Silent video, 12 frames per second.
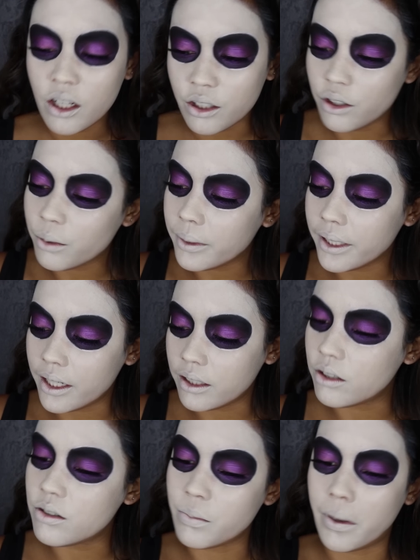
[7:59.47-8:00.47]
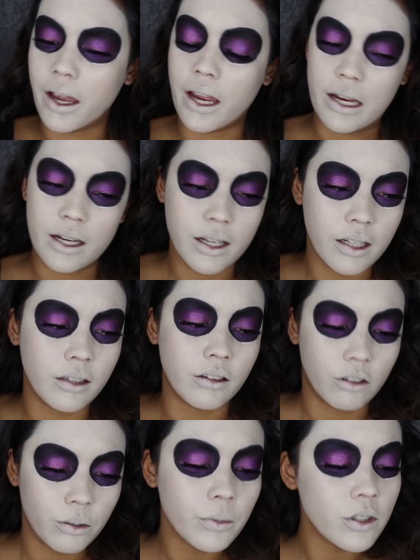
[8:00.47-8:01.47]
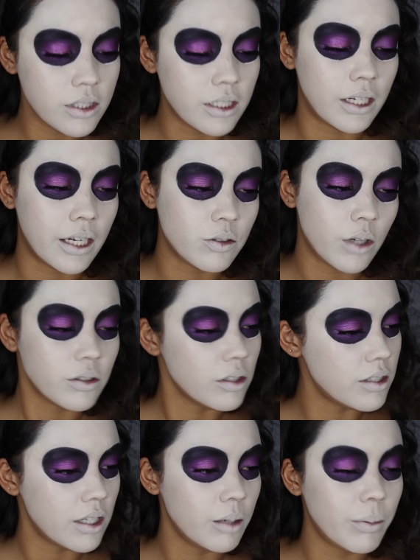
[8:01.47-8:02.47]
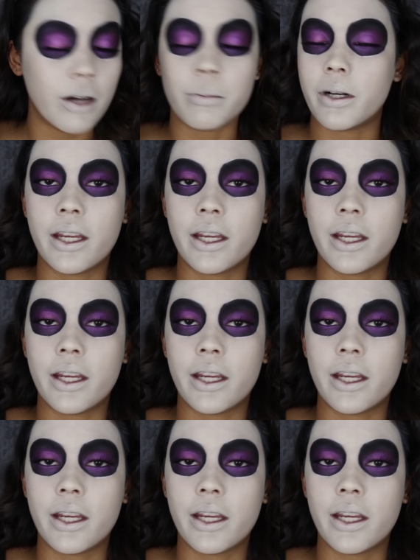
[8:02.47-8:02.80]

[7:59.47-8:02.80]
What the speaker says: Normally I'd use my Laura Mercier translucent setting powder,